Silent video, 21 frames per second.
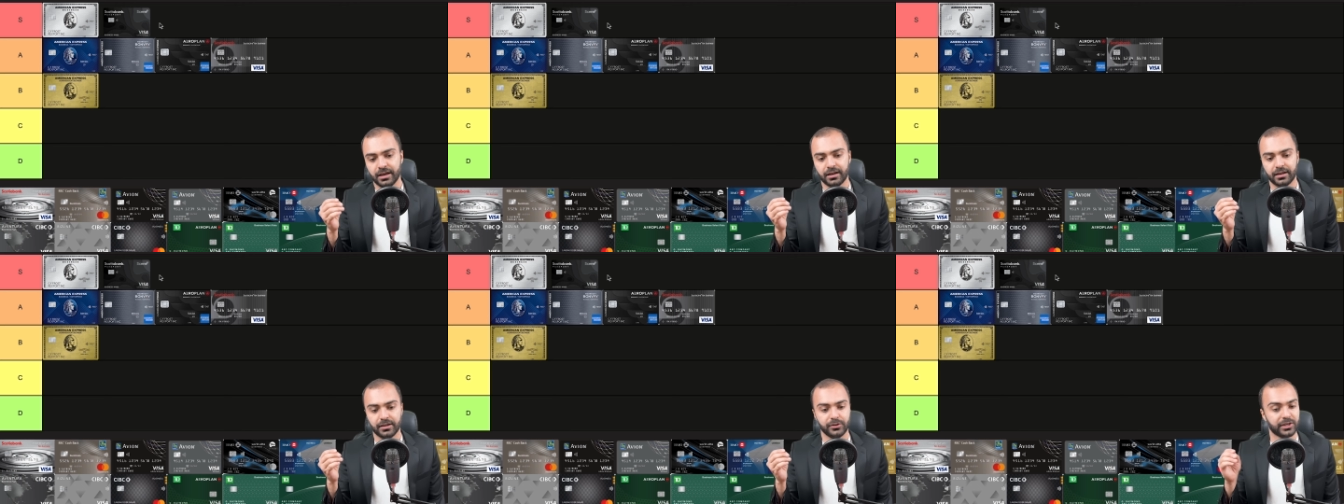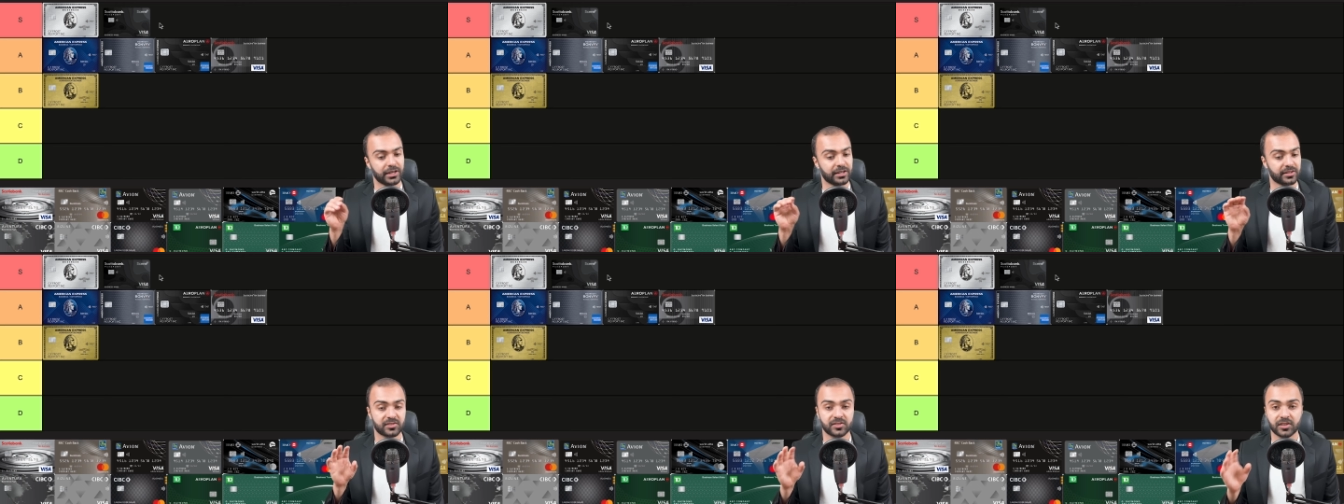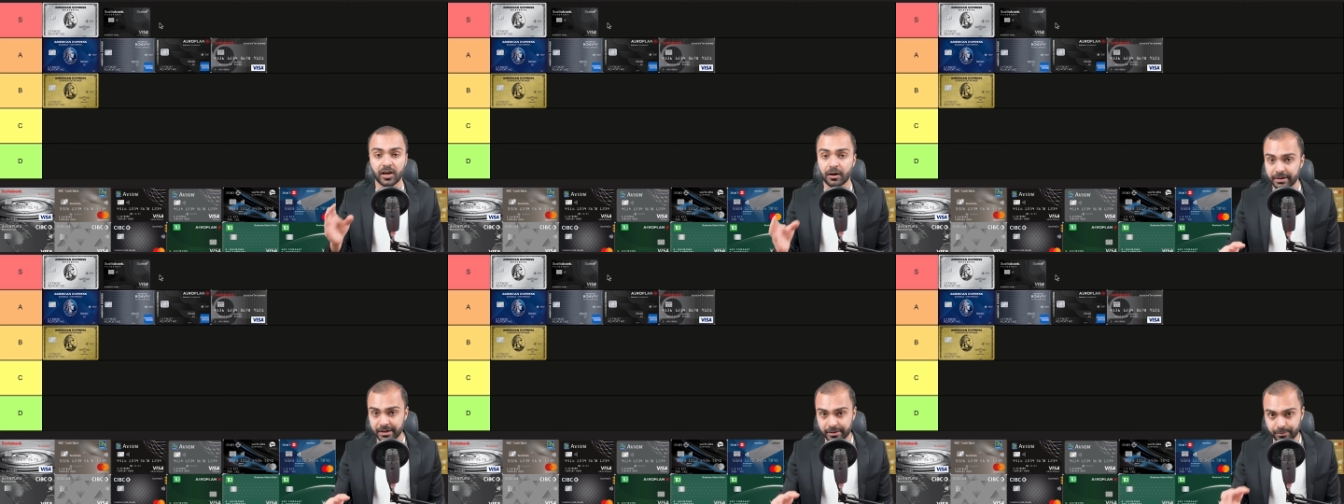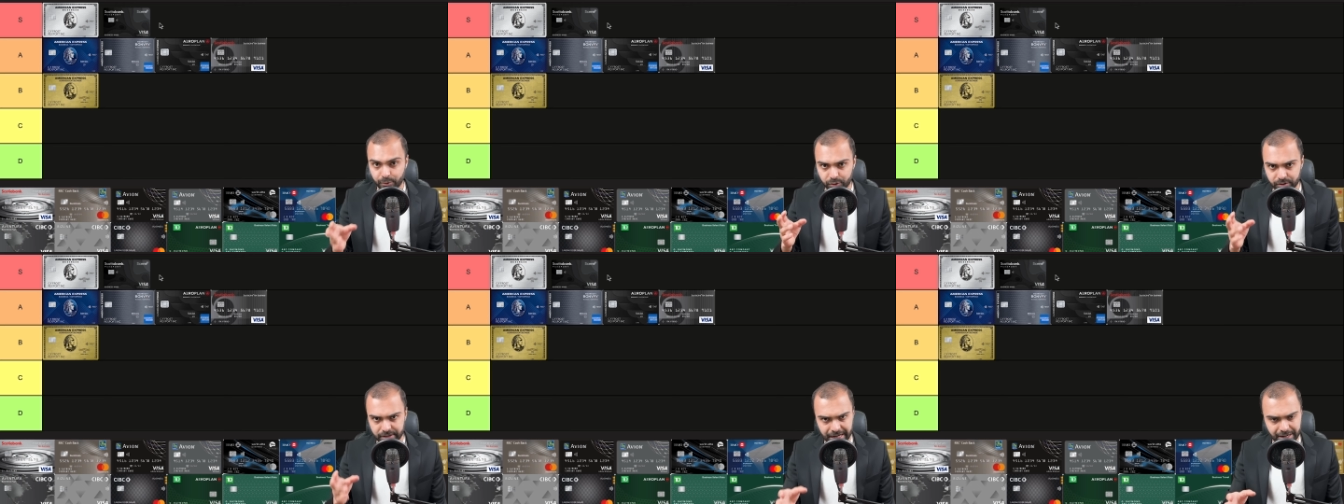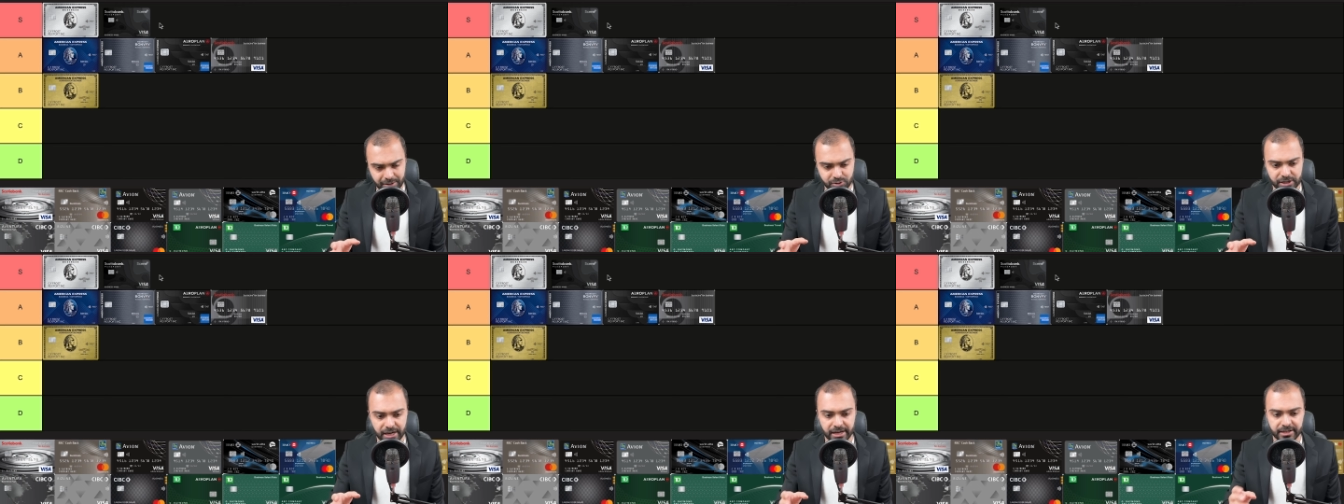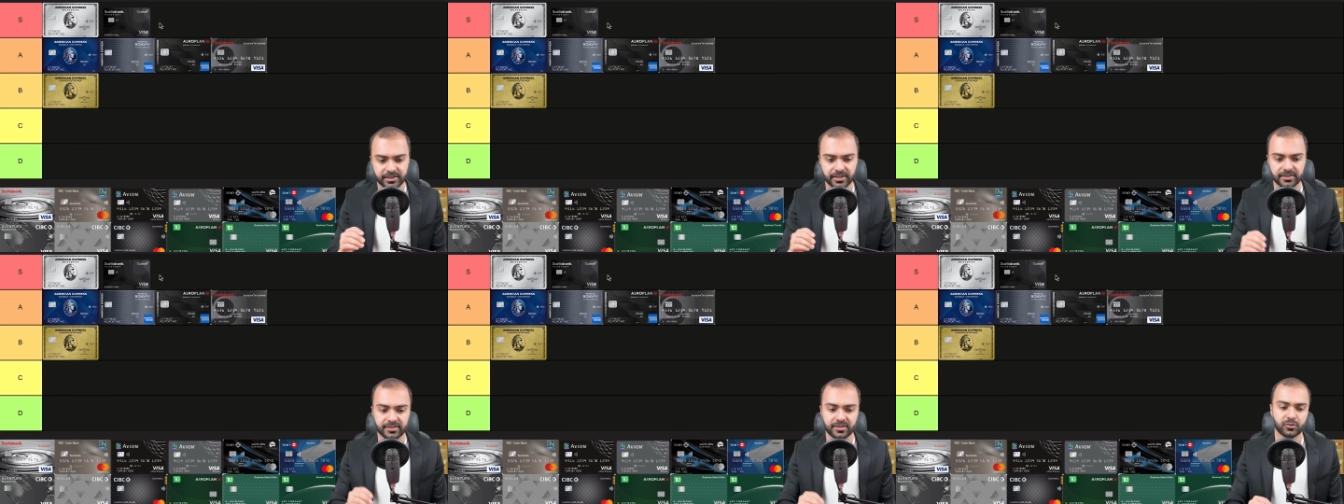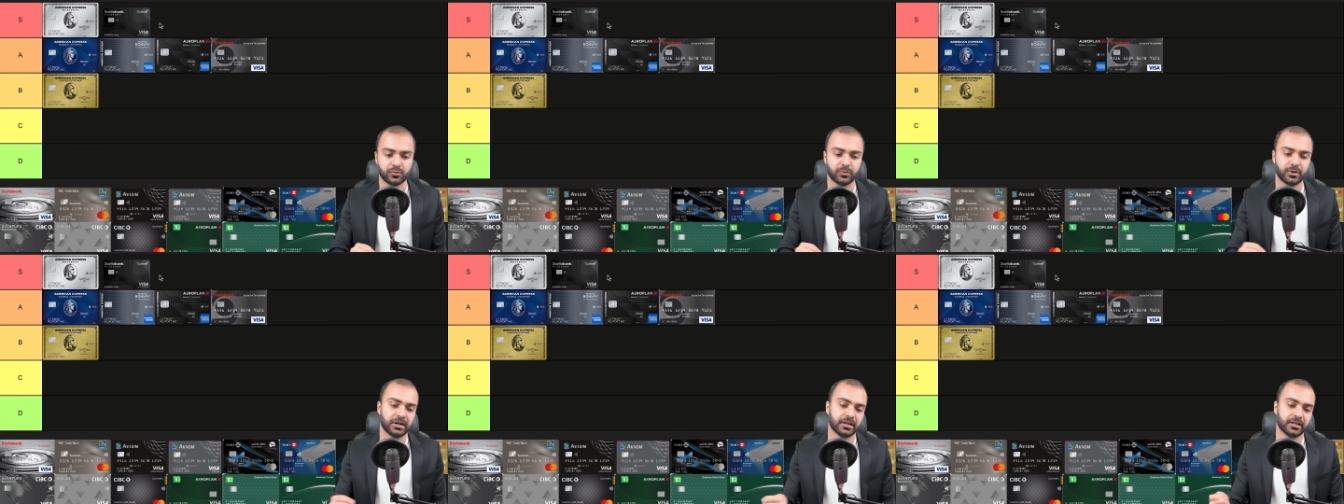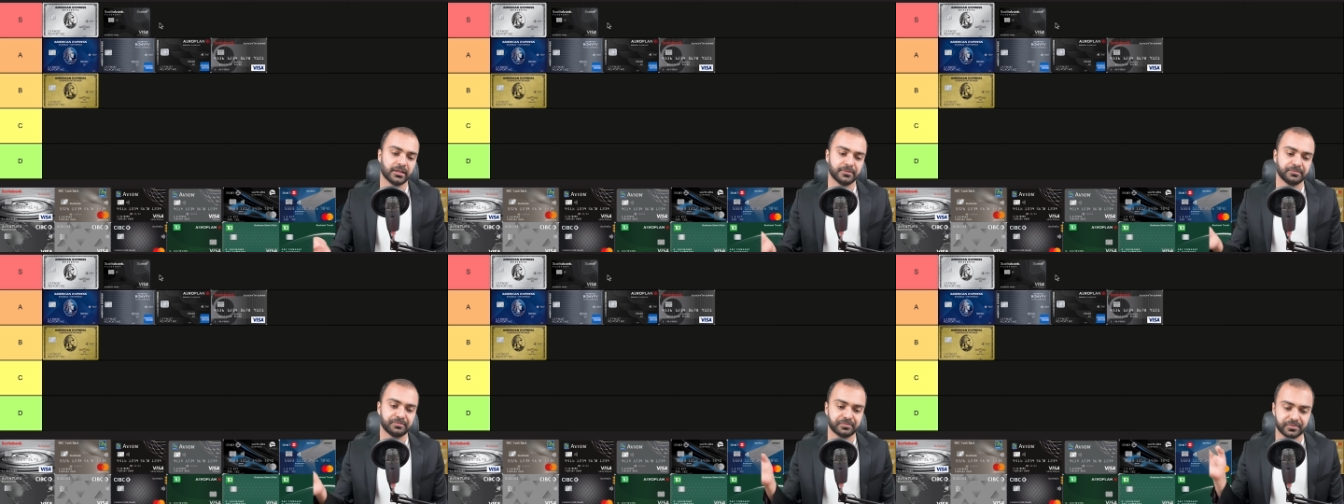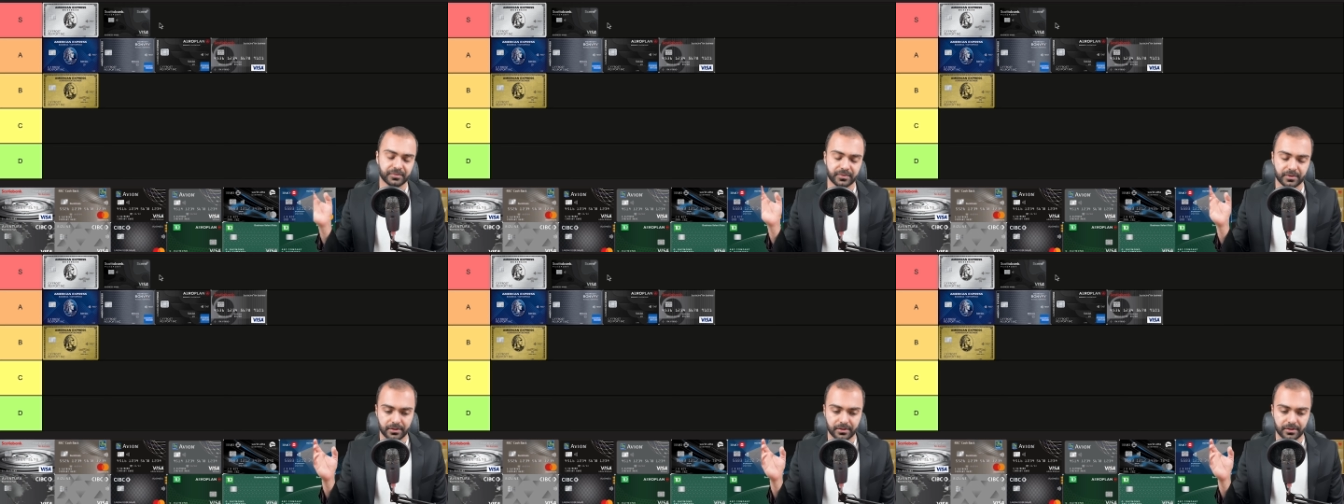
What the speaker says: You get some airport lounge access as well.